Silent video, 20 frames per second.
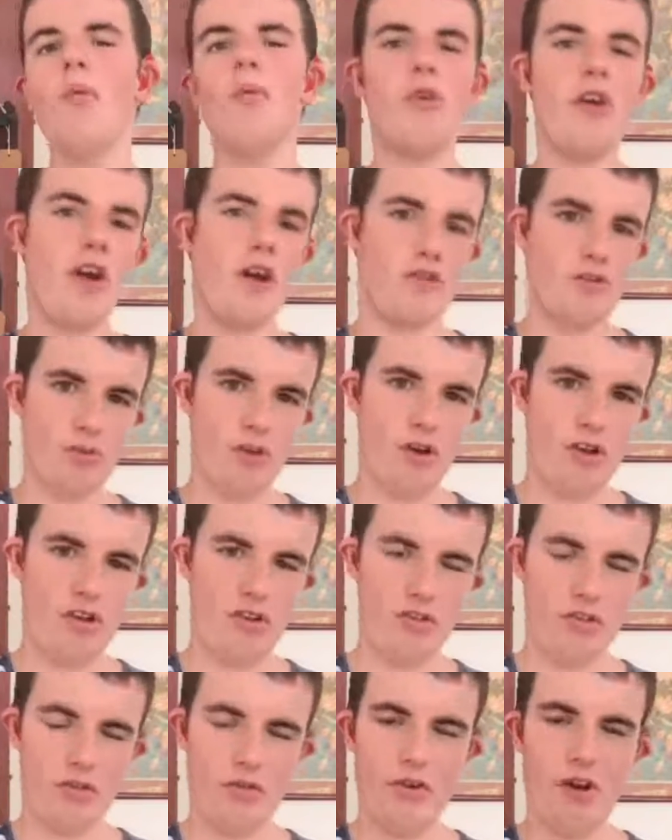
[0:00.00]
We have to
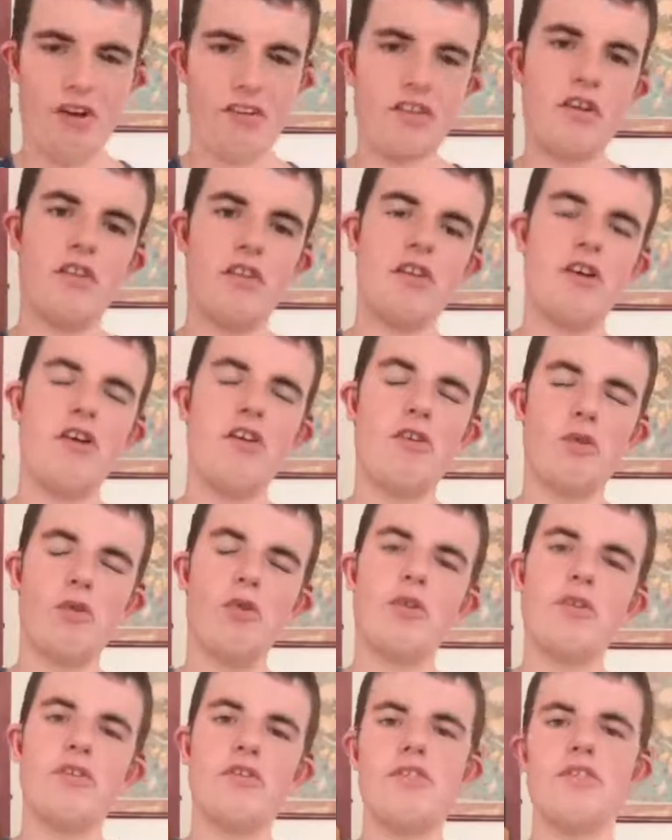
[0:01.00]
raise the fact that the
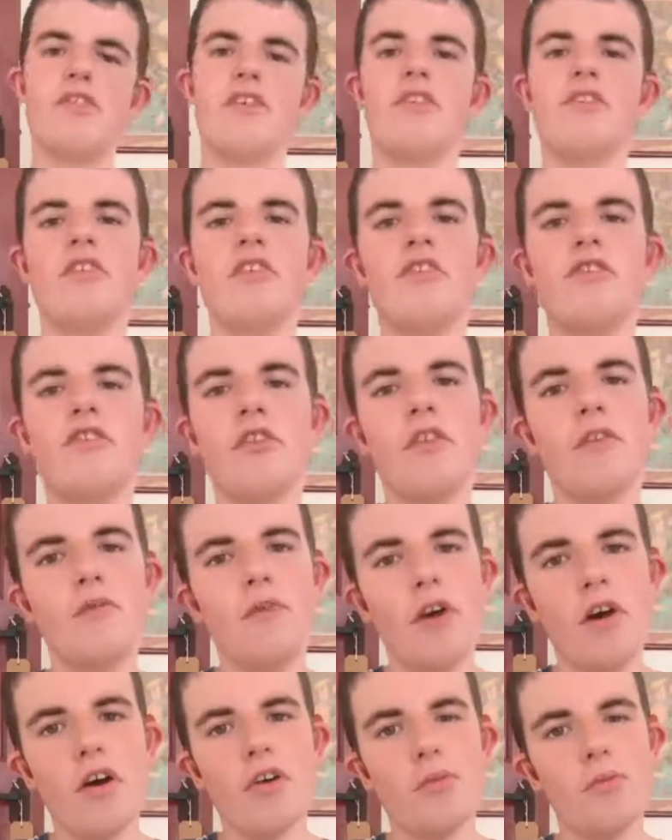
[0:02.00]
inequalities exist in the
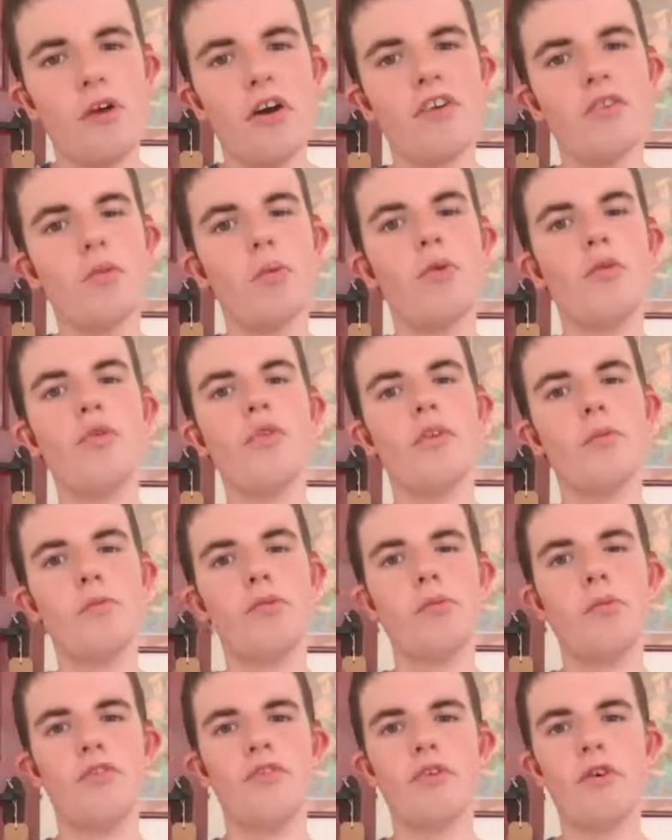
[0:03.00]
first place. We want
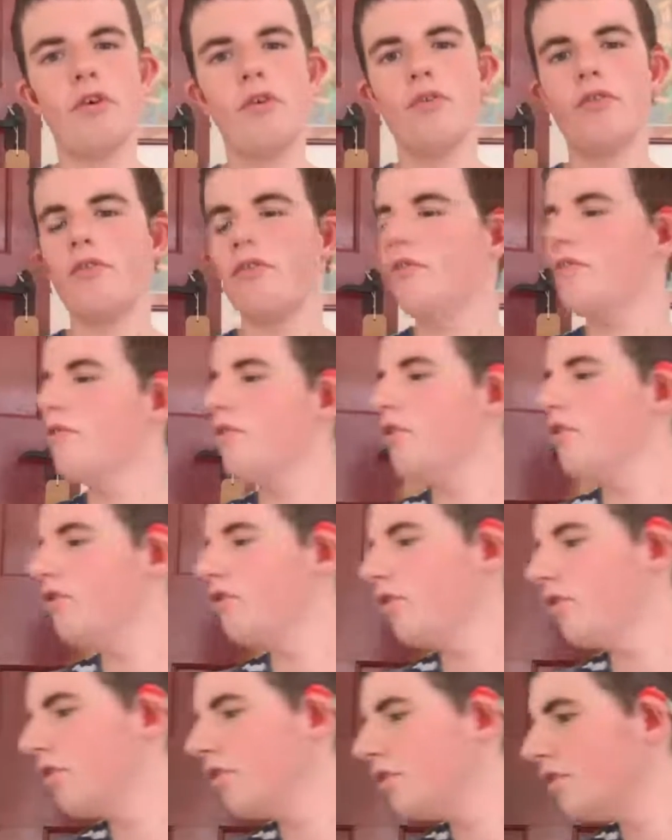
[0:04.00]
them to be solved in the
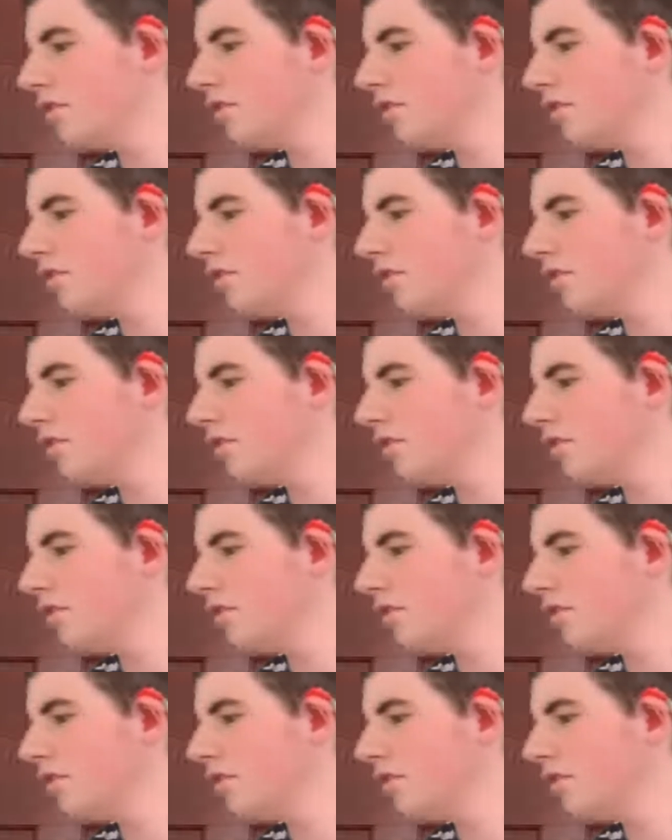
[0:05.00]
future.